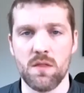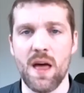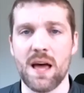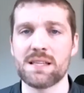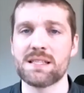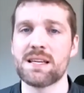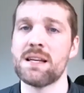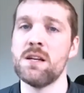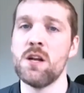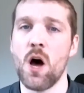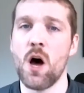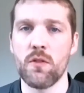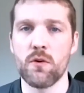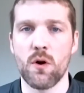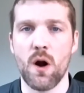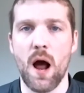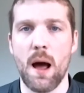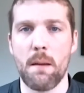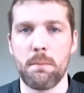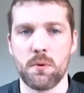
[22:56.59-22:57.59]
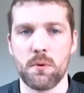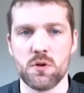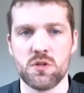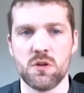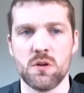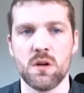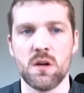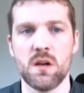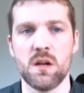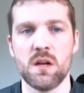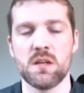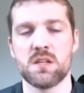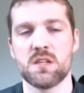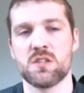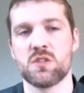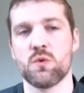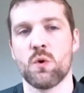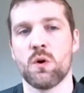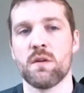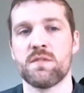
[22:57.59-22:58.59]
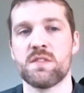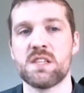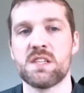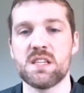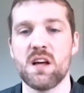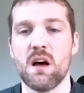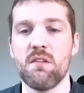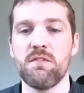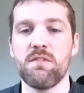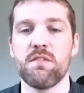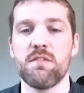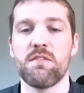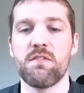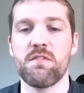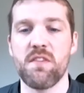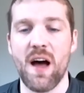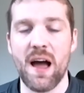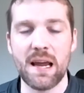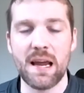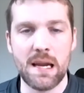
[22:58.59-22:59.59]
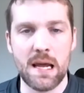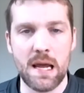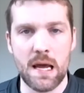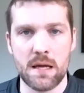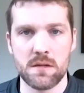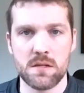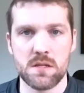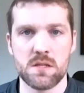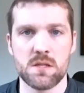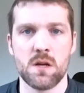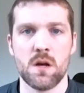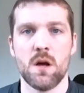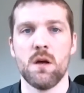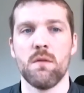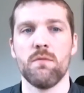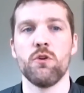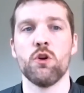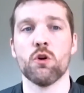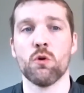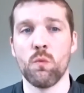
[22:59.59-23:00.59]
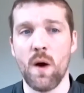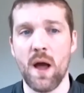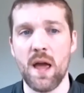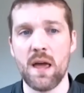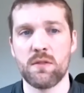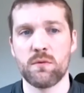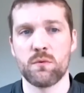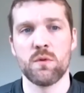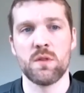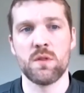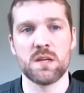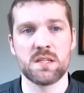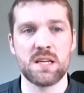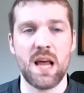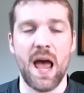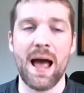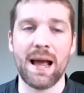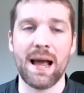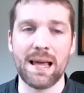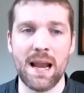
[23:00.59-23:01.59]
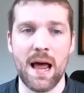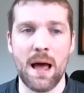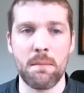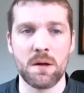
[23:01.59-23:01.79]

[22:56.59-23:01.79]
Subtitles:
That's another opportunity to sort of self-finance your way through this economic